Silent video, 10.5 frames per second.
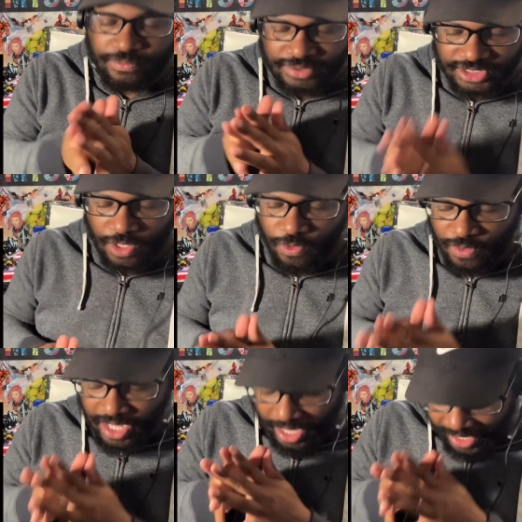so
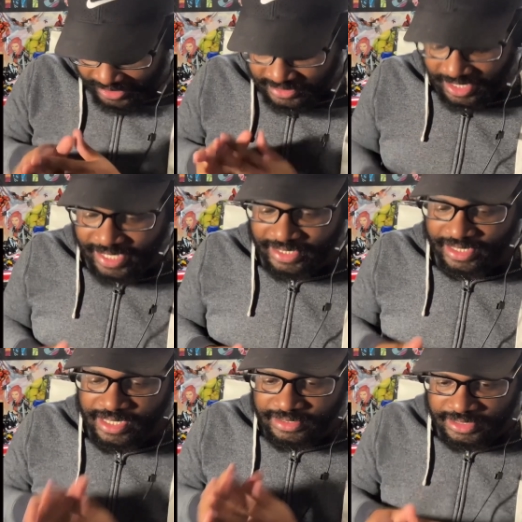
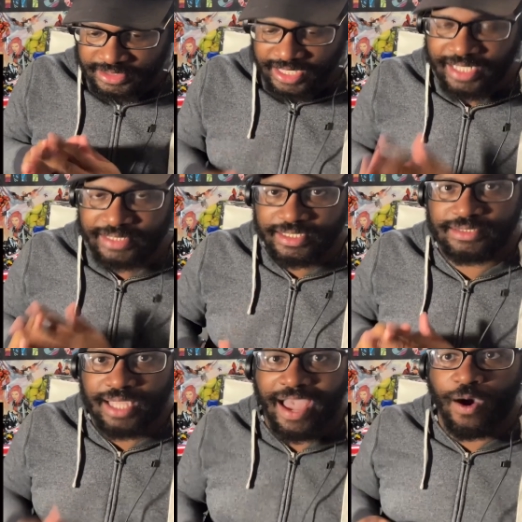excited to check
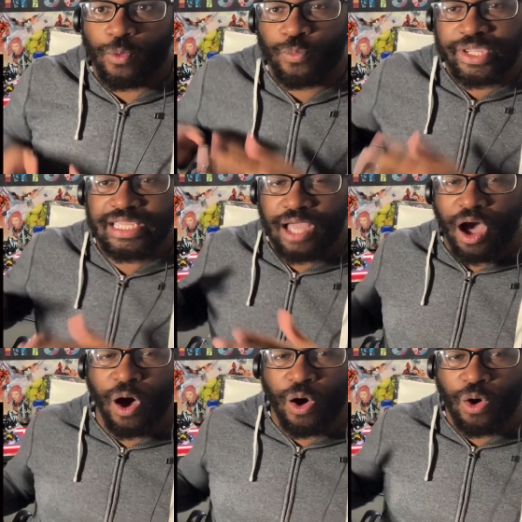this out. We
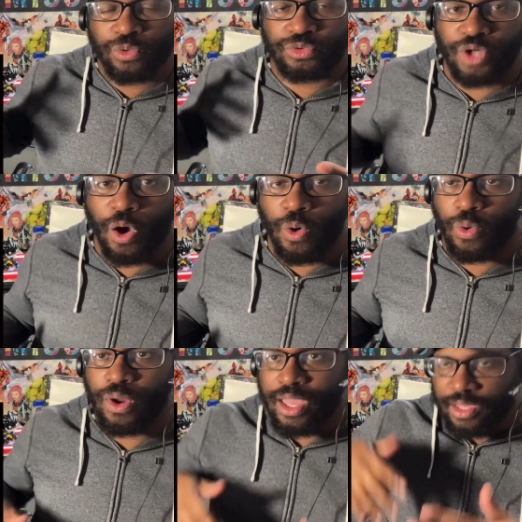all
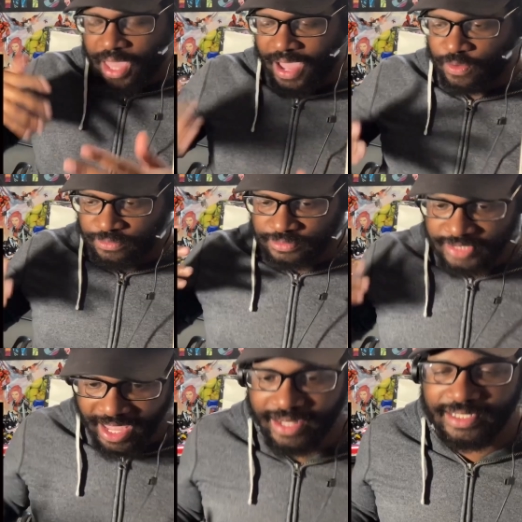know how
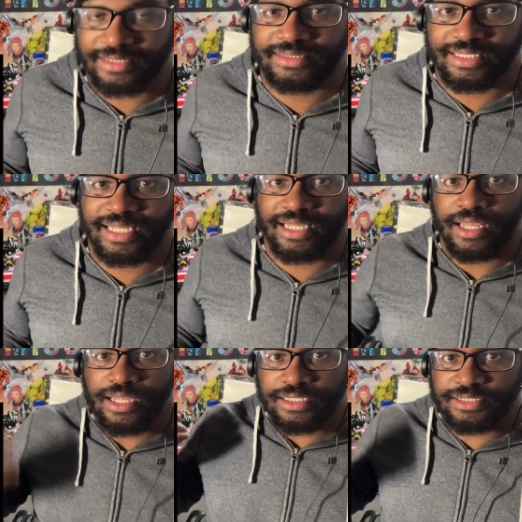talented
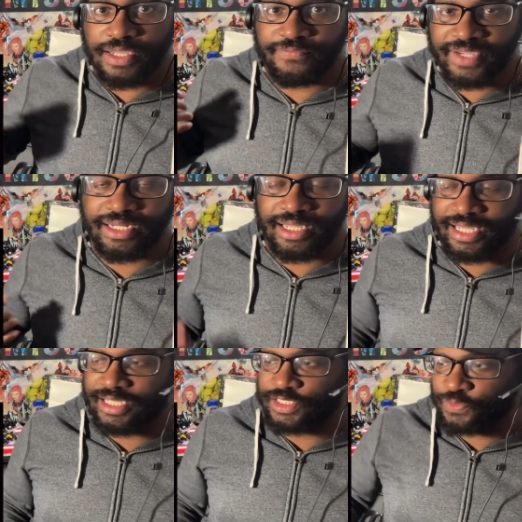Davina
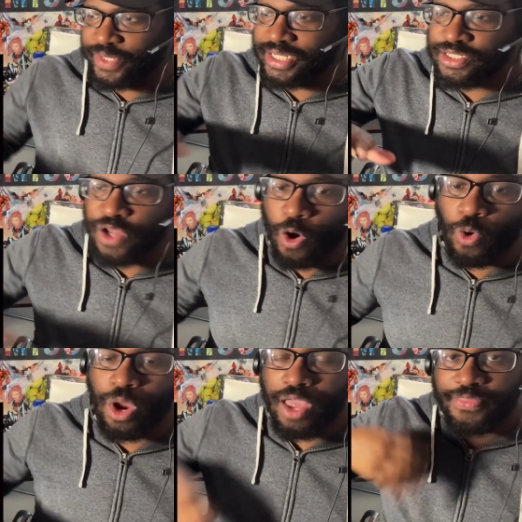is. We
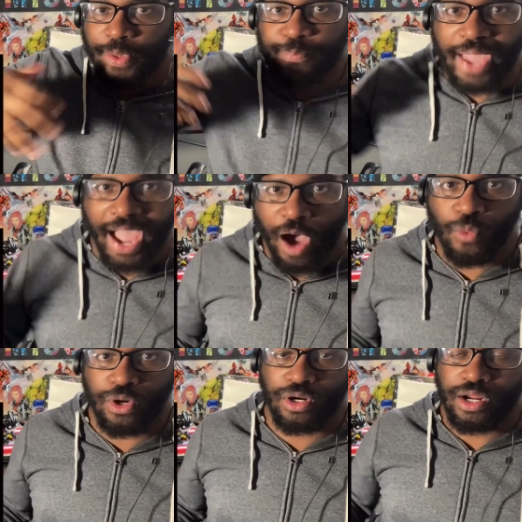know the
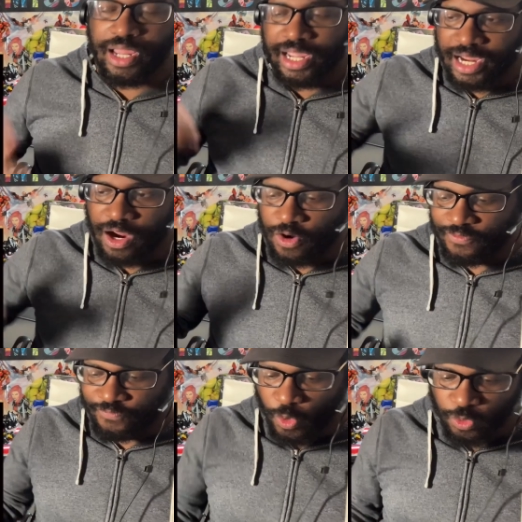power in her
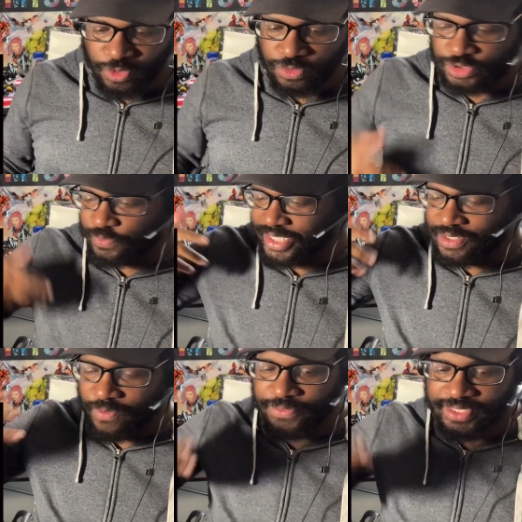vocals, we
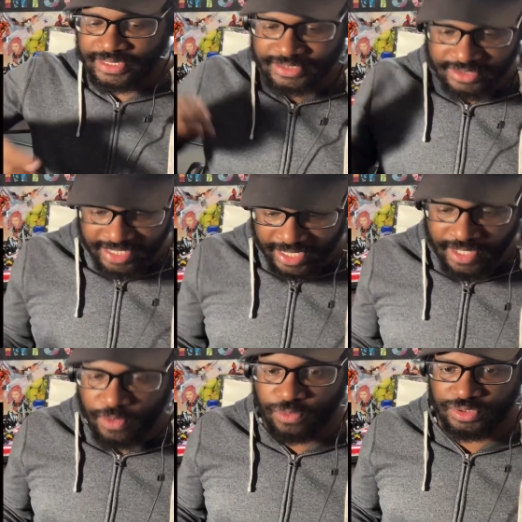know the
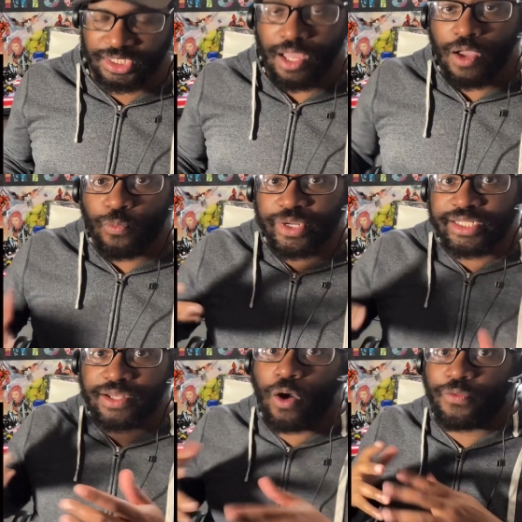skills, we
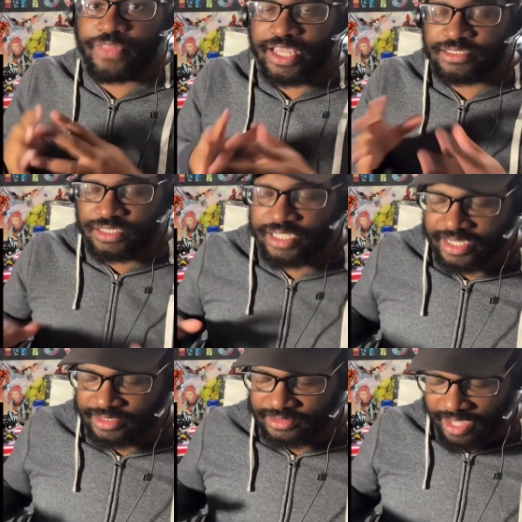know that she
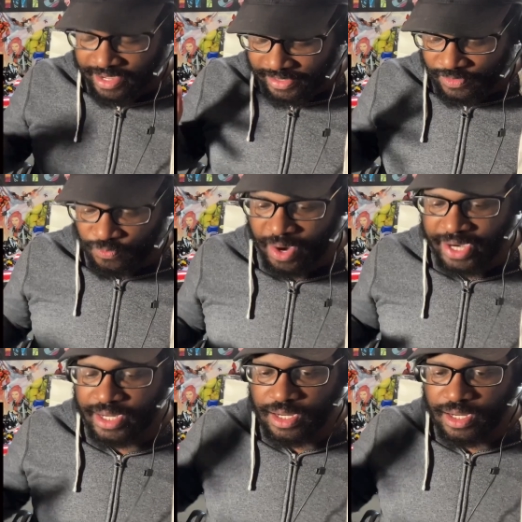is a great